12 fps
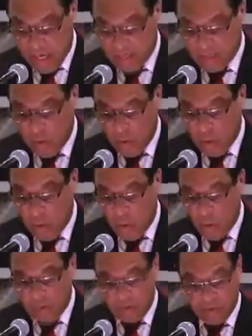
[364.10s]
has gone a
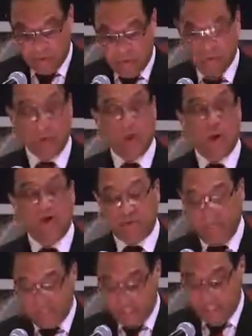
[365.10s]
long way to returning
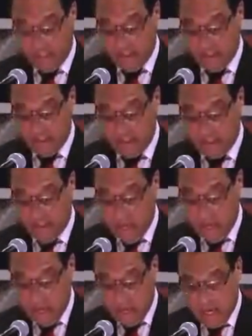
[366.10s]
confidence in Cayman,
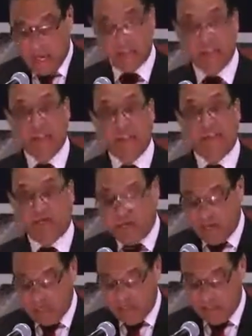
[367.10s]
as it has
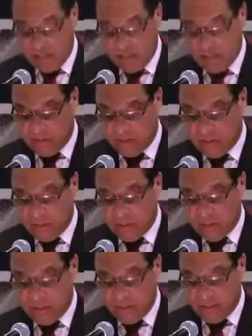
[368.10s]
provided the
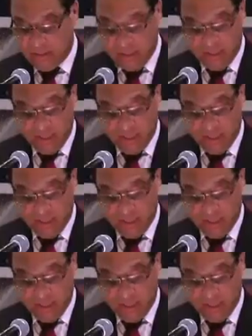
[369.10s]
certainty that